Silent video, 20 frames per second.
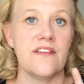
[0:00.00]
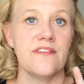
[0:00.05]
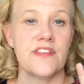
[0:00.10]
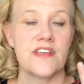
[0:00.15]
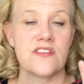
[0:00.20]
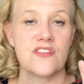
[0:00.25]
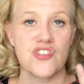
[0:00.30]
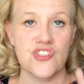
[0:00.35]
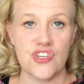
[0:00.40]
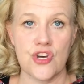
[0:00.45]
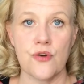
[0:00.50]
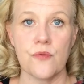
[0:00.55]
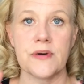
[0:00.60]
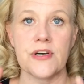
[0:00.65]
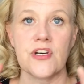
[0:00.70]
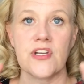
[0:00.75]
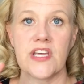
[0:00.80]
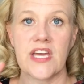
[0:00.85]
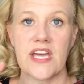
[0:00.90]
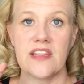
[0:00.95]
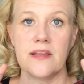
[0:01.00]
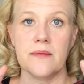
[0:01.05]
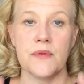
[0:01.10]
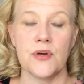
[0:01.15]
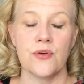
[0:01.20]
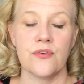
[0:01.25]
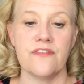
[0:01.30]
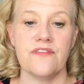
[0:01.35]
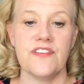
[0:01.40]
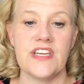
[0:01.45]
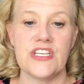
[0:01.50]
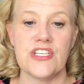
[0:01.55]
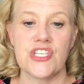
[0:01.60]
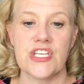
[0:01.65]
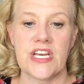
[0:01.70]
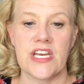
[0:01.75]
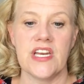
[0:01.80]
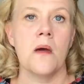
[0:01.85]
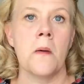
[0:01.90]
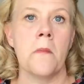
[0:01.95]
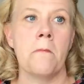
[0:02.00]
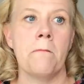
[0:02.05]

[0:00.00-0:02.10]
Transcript: of the snowball and the motivation,